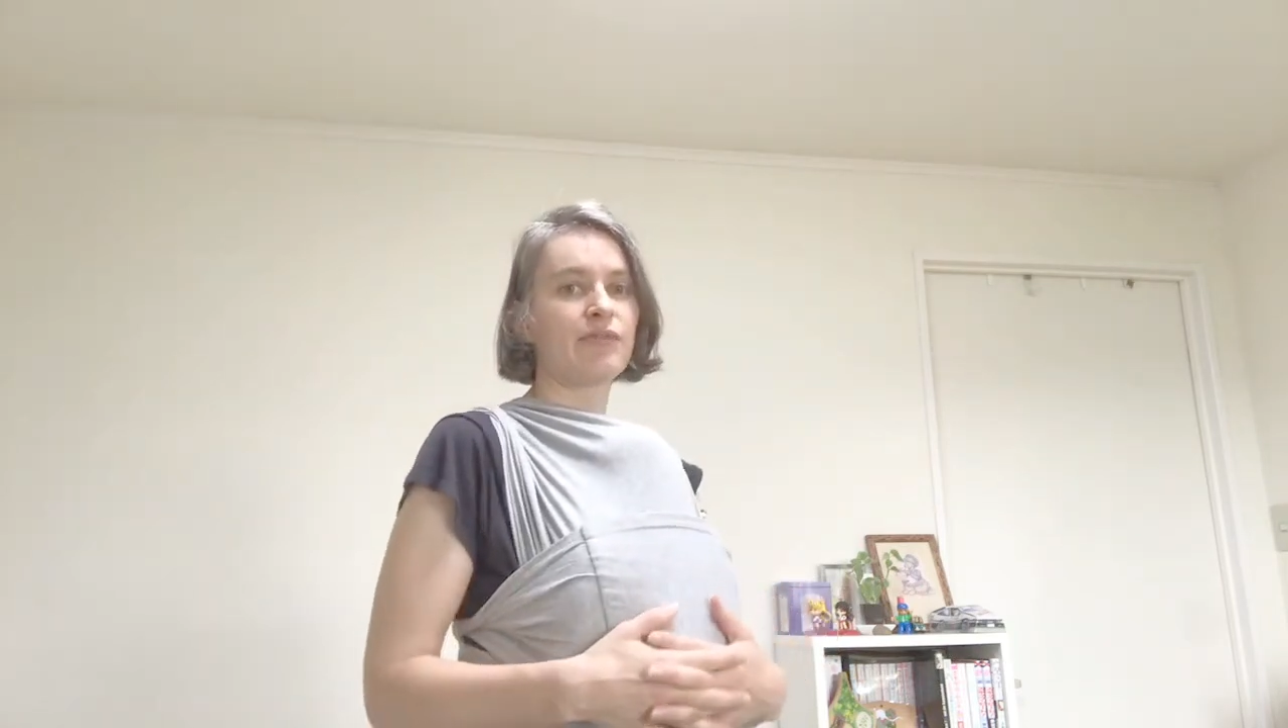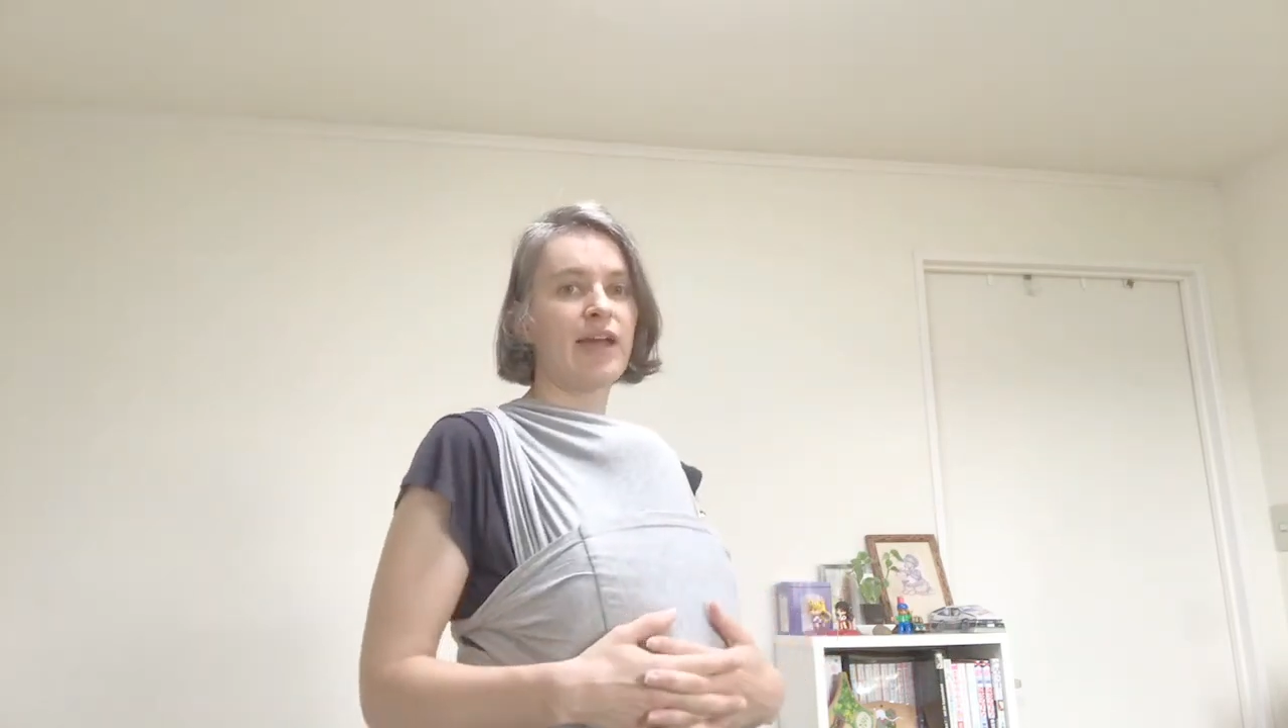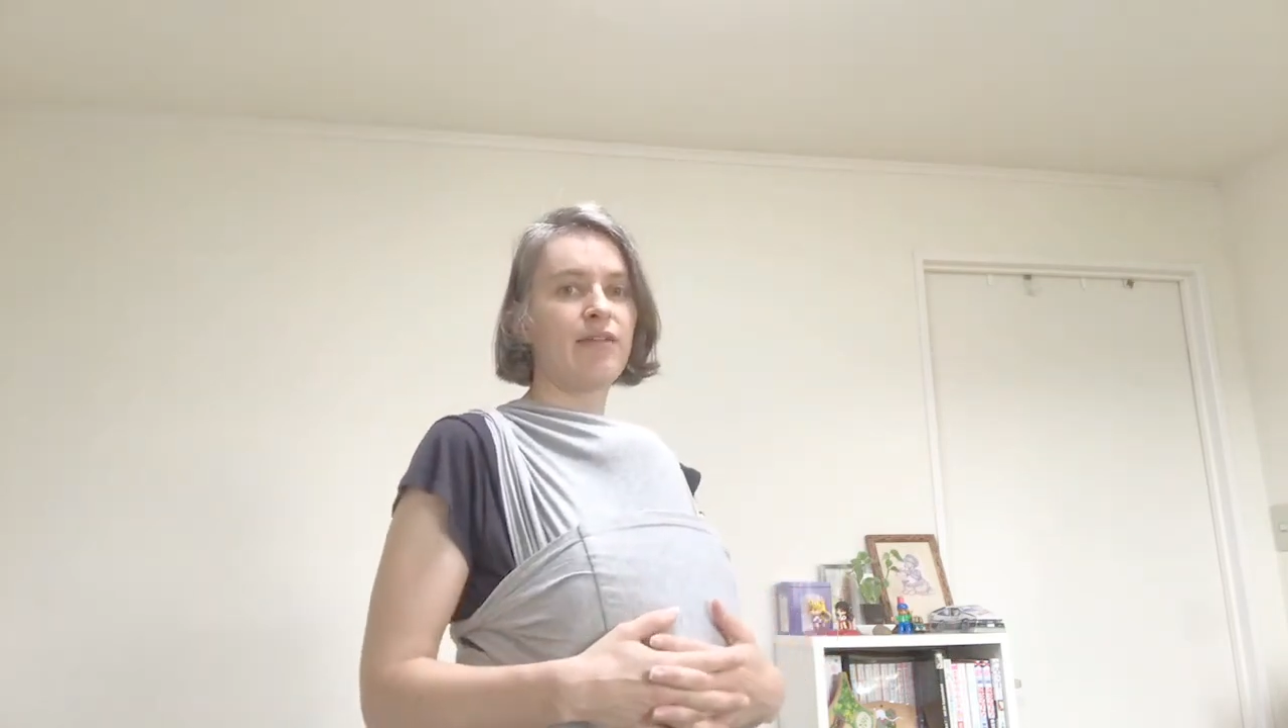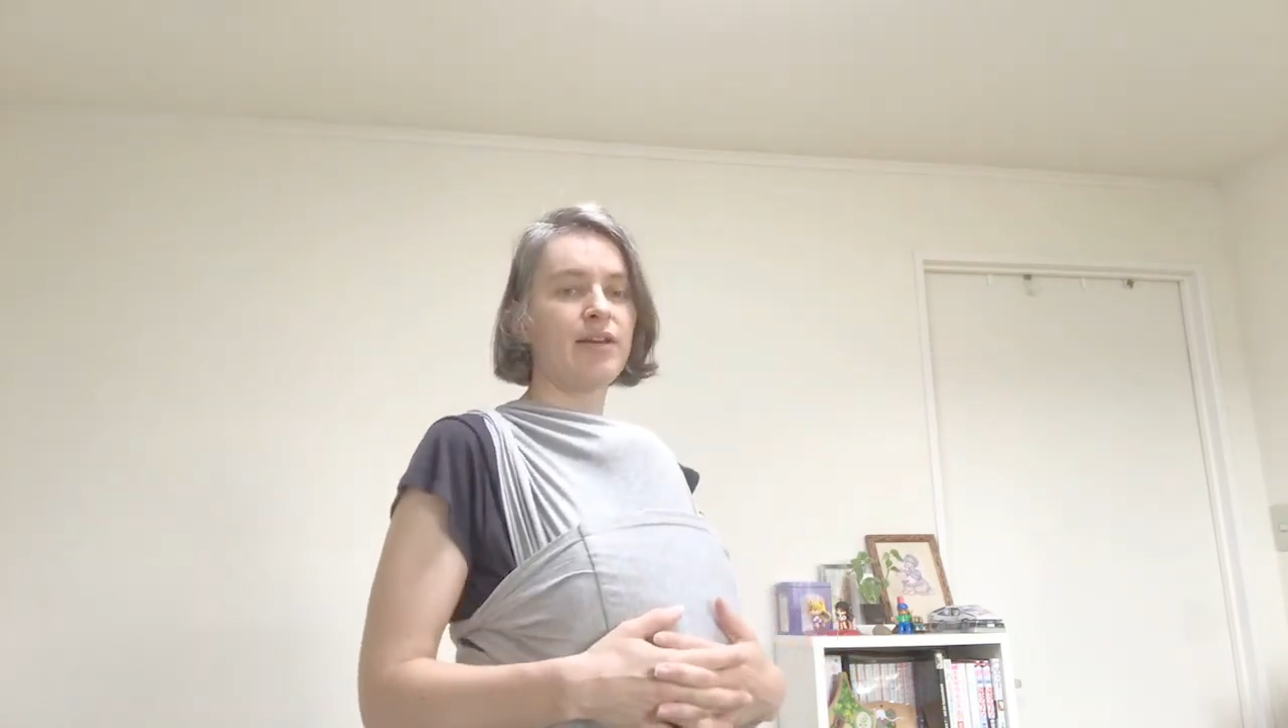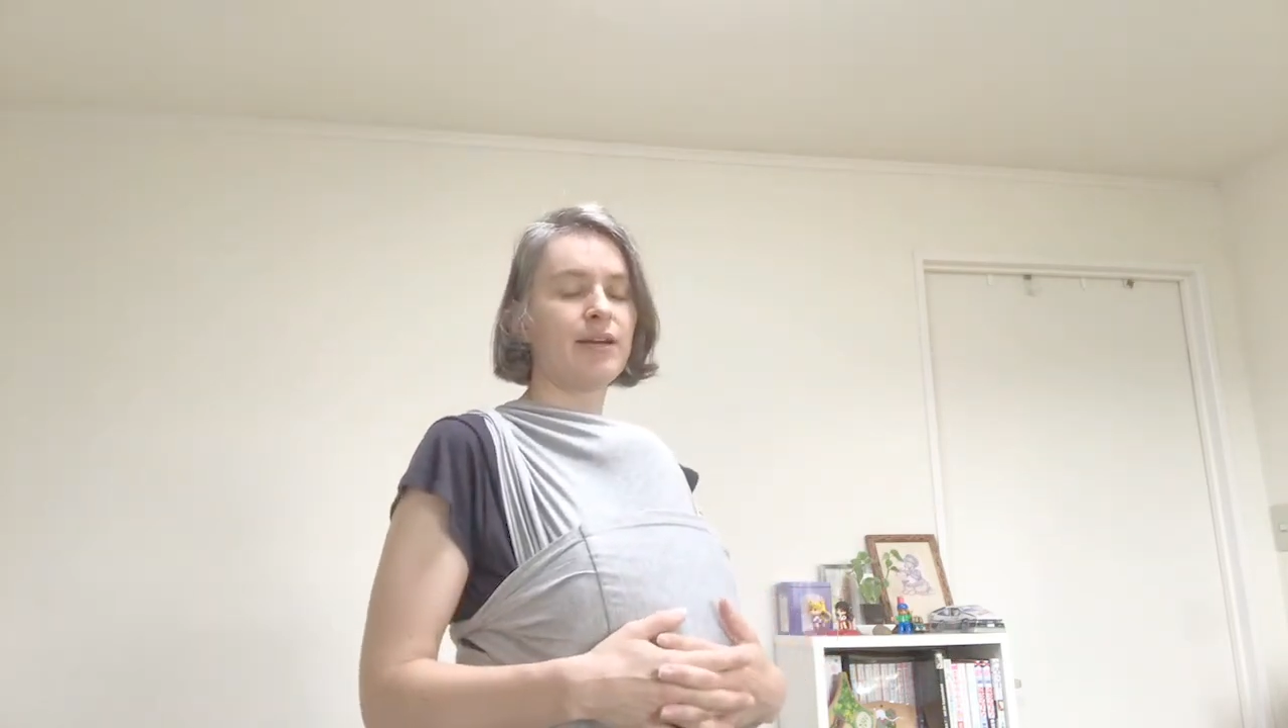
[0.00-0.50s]

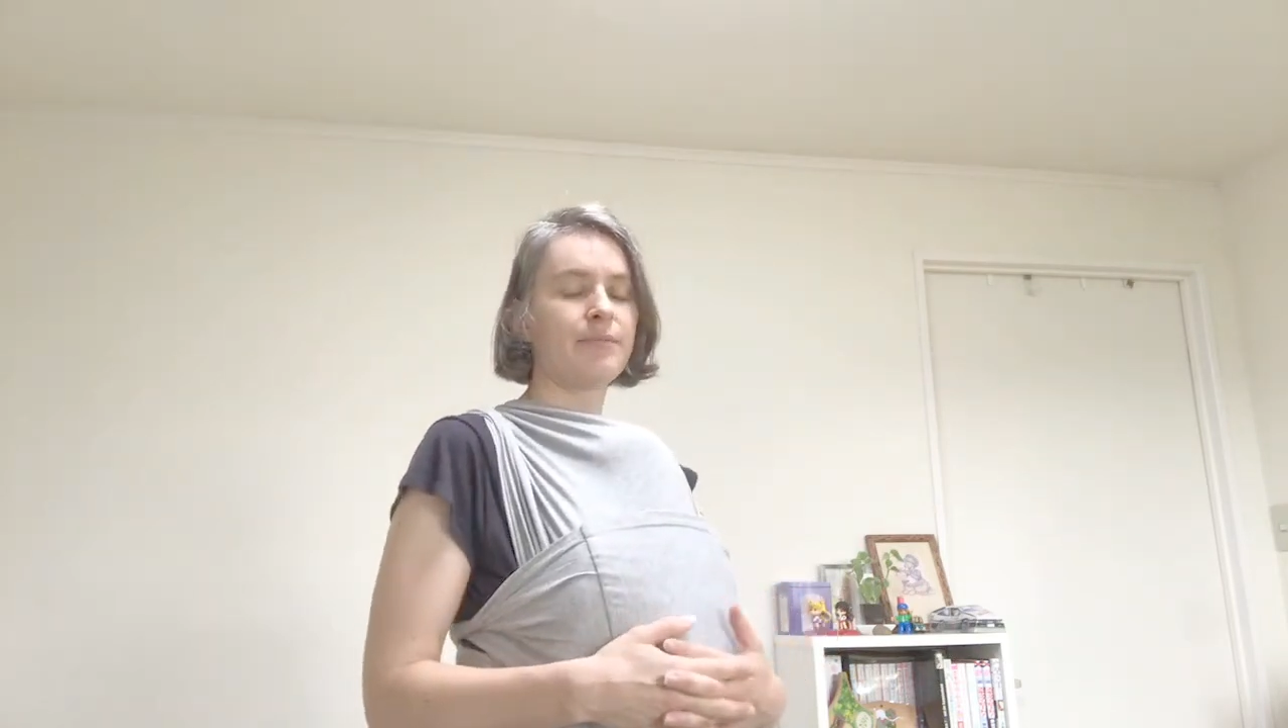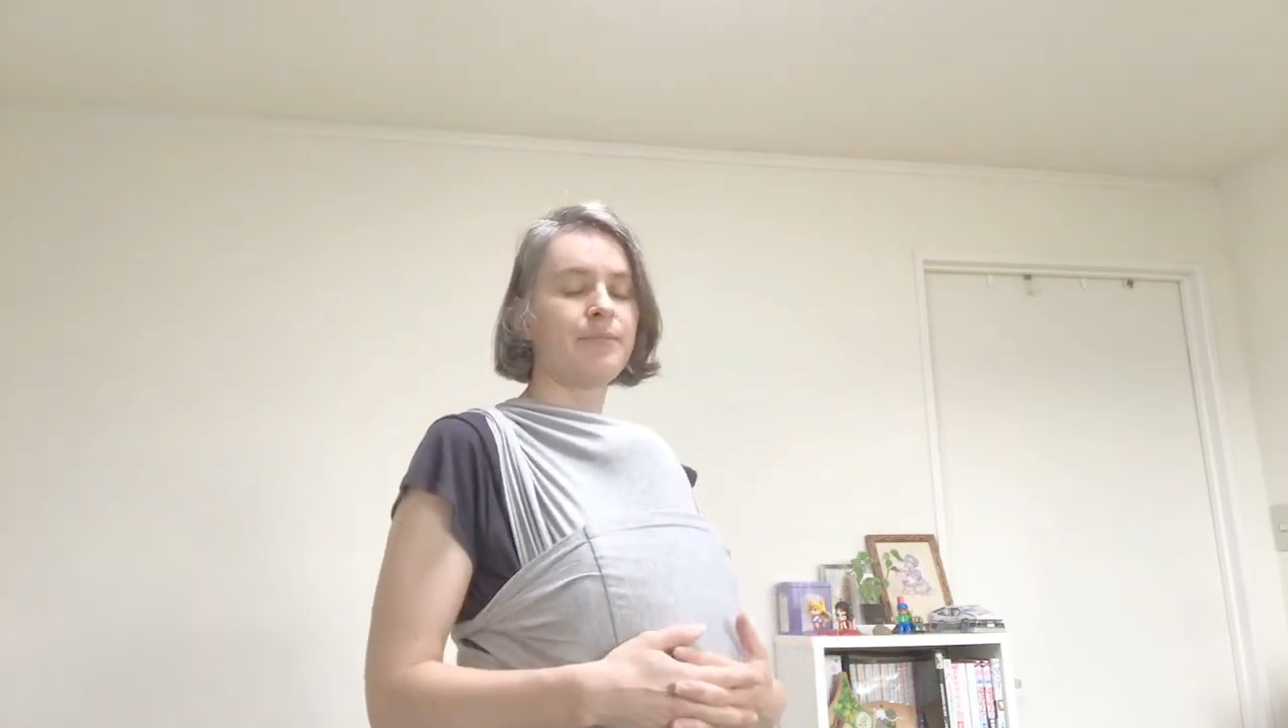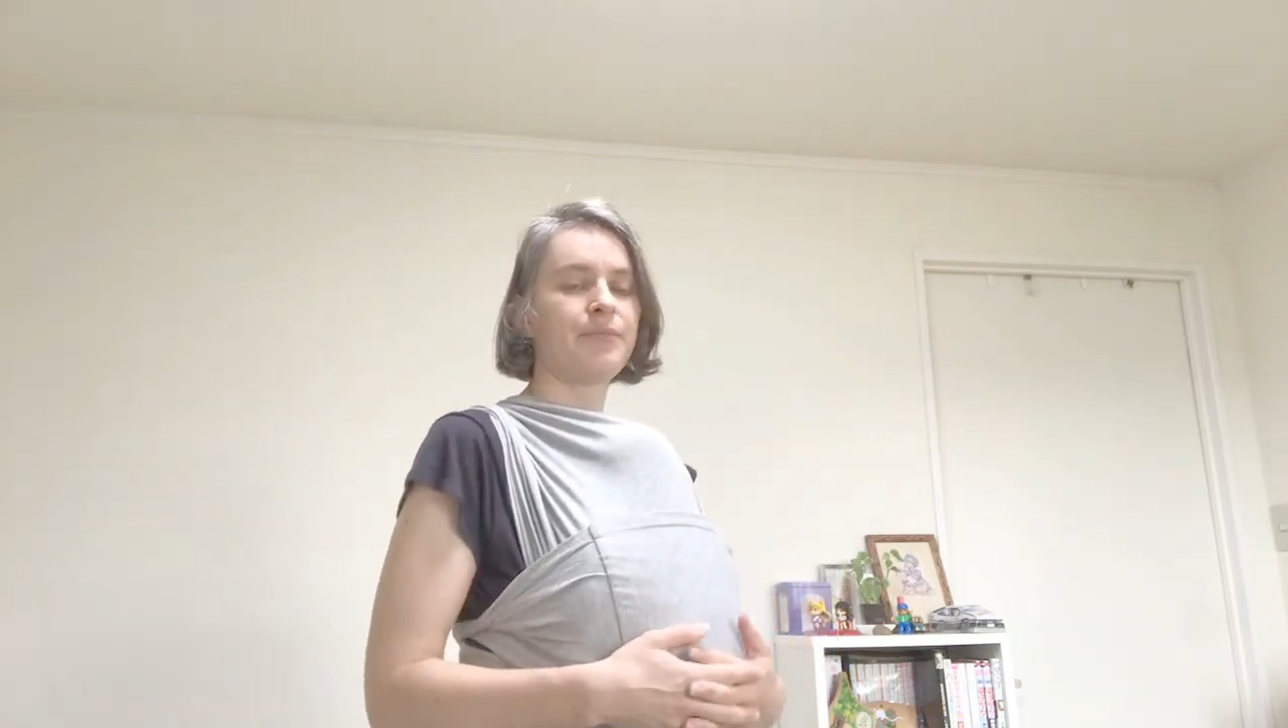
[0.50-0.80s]
carrier.